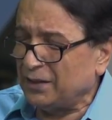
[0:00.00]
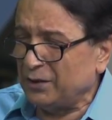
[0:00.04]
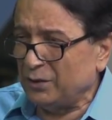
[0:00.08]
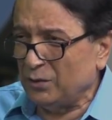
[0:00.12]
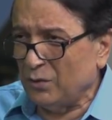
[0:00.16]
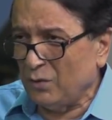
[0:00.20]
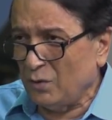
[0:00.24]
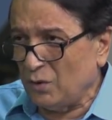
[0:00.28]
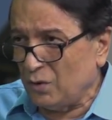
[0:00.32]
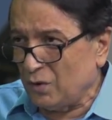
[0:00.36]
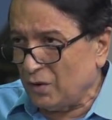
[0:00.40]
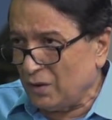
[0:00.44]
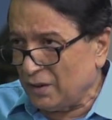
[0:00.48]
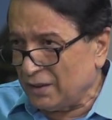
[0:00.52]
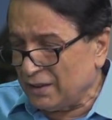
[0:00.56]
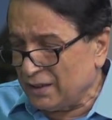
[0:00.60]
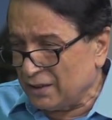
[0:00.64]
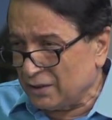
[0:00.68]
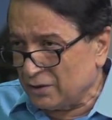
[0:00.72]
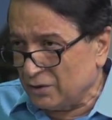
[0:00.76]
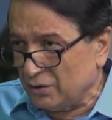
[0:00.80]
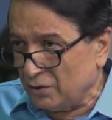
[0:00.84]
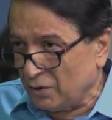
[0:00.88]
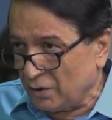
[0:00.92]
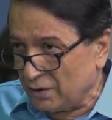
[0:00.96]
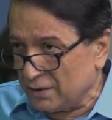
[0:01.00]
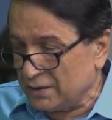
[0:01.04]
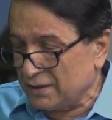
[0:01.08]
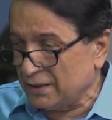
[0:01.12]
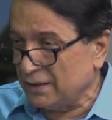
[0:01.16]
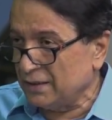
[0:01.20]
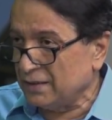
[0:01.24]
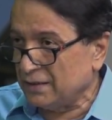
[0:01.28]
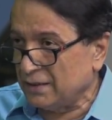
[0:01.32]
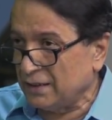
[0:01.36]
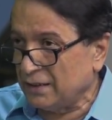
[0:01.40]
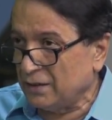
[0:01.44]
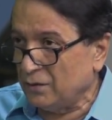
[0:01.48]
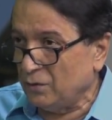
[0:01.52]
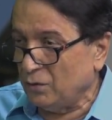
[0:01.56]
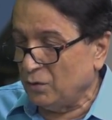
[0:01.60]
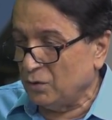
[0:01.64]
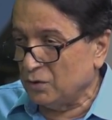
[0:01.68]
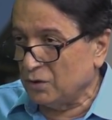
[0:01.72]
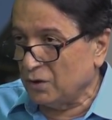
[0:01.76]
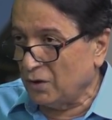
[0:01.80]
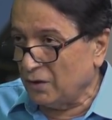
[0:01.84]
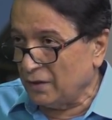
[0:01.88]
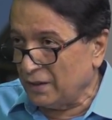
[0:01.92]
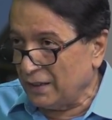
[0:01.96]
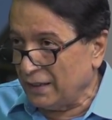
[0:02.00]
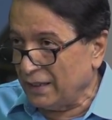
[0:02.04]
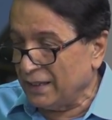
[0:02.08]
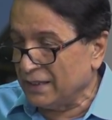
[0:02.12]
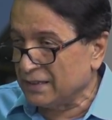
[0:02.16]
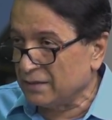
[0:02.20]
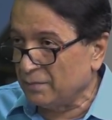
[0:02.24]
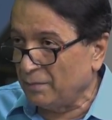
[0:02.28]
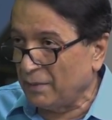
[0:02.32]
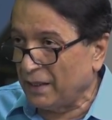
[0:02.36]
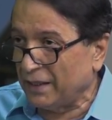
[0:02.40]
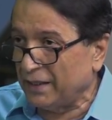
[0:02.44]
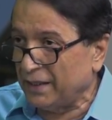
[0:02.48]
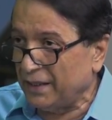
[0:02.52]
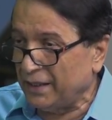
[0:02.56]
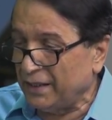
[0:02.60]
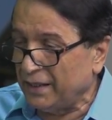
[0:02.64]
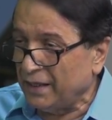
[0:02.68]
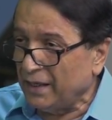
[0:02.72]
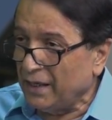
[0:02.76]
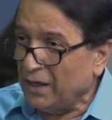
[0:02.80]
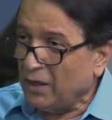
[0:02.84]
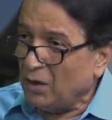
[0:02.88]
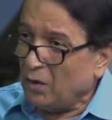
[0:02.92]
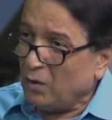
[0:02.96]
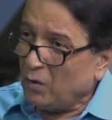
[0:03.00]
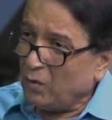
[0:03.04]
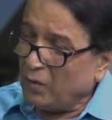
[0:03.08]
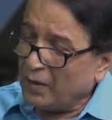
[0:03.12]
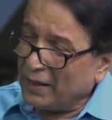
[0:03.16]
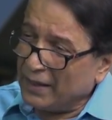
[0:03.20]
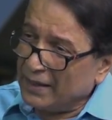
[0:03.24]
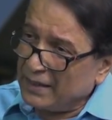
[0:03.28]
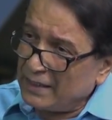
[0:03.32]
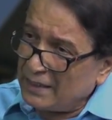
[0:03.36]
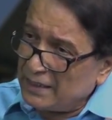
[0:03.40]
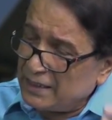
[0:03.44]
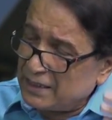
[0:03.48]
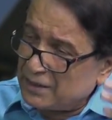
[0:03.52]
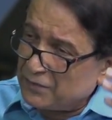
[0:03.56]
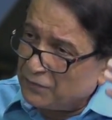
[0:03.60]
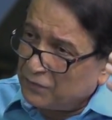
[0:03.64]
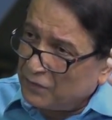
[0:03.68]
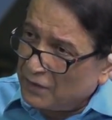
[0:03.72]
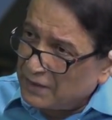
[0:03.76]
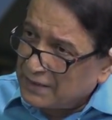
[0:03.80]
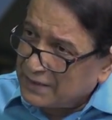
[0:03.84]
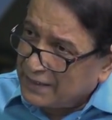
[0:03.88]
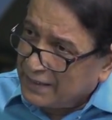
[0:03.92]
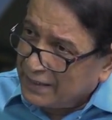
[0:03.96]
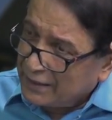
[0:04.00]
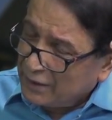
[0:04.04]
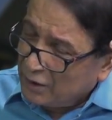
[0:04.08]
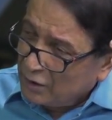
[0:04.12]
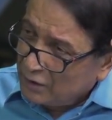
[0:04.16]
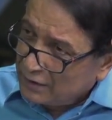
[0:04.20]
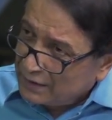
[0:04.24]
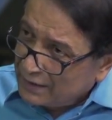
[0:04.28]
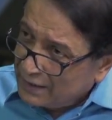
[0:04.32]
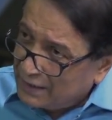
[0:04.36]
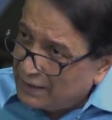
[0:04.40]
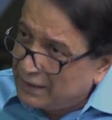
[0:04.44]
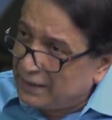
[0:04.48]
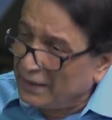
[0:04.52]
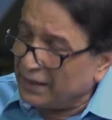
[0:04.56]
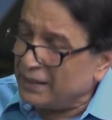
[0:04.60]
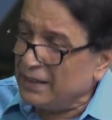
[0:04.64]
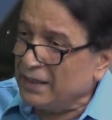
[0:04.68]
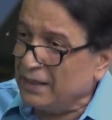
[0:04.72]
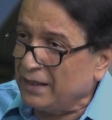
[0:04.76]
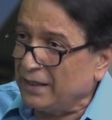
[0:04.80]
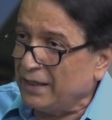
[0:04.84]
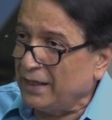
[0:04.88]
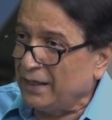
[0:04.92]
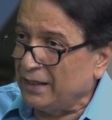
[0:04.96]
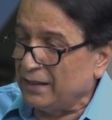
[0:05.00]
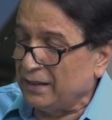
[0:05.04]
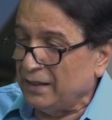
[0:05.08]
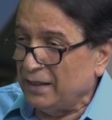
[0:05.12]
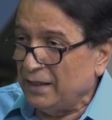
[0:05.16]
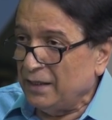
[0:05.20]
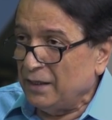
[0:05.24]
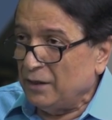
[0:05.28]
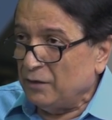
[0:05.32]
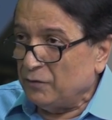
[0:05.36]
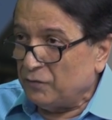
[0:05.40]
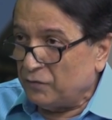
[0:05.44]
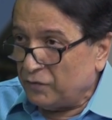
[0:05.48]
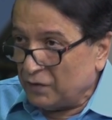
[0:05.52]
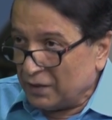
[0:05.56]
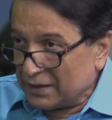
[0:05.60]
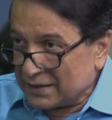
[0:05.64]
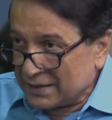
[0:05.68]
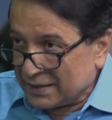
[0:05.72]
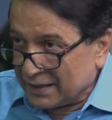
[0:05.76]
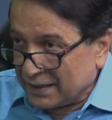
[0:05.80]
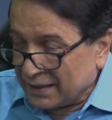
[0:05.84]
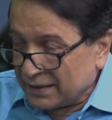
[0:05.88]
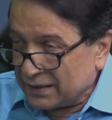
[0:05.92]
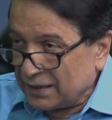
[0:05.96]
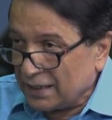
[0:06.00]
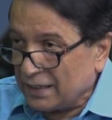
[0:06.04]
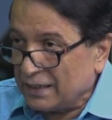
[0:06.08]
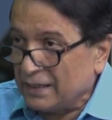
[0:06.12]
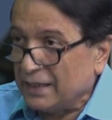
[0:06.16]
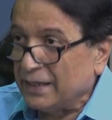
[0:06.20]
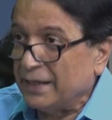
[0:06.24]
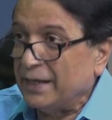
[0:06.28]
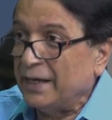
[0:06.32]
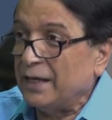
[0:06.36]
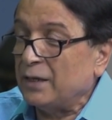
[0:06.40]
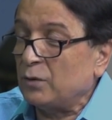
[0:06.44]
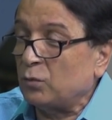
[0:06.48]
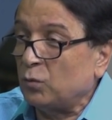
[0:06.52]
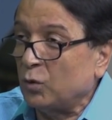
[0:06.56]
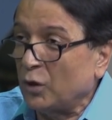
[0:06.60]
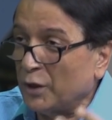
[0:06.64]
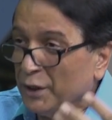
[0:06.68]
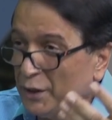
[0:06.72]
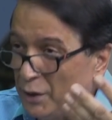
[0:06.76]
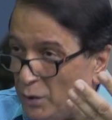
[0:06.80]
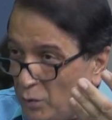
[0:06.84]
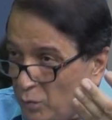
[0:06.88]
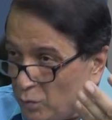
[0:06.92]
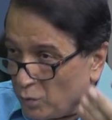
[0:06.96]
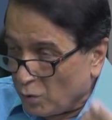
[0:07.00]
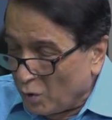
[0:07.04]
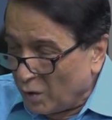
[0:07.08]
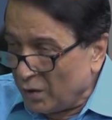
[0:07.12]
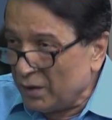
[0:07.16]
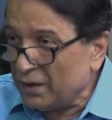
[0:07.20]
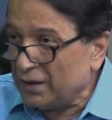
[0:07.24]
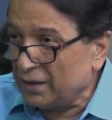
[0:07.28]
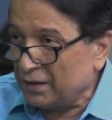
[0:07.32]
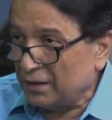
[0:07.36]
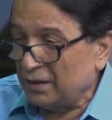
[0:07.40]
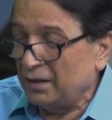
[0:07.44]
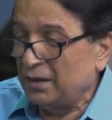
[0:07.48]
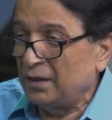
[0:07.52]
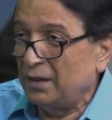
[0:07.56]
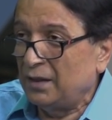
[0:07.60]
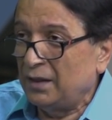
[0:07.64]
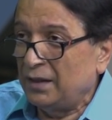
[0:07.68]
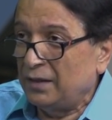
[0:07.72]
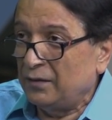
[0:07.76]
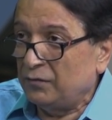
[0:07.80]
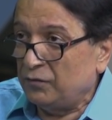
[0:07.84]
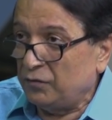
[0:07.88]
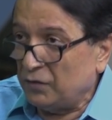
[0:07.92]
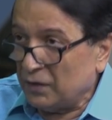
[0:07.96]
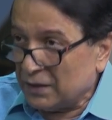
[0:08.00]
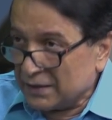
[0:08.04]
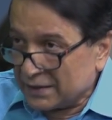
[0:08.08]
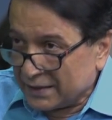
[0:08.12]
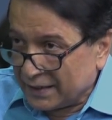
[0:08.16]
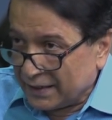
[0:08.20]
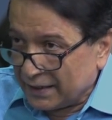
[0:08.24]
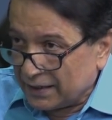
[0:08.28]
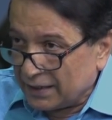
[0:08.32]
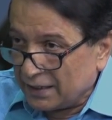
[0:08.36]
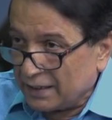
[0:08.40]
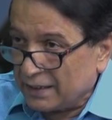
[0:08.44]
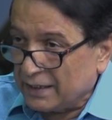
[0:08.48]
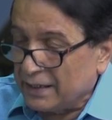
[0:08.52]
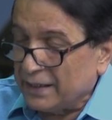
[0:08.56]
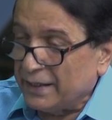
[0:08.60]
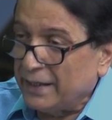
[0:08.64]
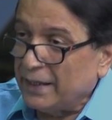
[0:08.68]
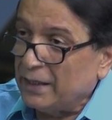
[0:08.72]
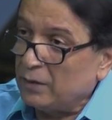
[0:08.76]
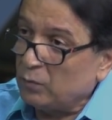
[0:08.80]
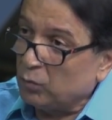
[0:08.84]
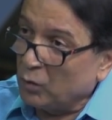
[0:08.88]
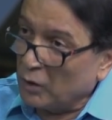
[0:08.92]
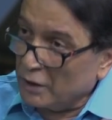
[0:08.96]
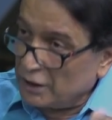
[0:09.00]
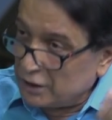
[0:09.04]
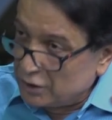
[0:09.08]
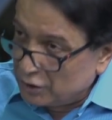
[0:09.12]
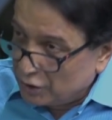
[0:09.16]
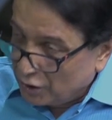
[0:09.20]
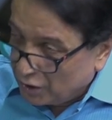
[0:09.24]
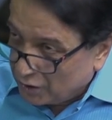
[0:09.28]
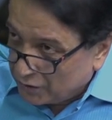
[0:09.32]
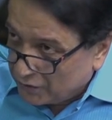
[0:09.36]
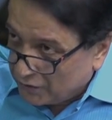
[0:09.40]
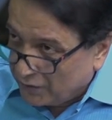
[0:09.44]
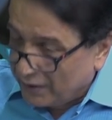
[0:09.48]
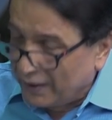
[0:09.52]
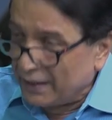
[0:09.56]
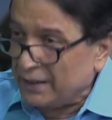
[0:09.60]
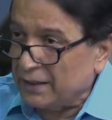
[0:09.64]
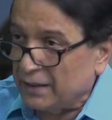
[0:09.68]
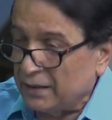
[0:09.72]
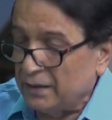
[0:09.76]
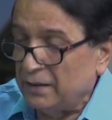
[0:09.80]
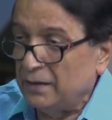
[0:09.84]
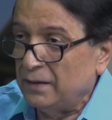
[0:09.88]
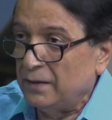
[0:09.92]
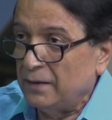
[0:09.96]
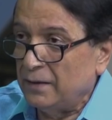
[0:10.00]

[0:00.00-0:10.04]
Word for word: you know, all this nonsense that goes on, less money. Oh, at least first get your thinking correct. First get that correct, what do you want? First get it correct, what is your threat?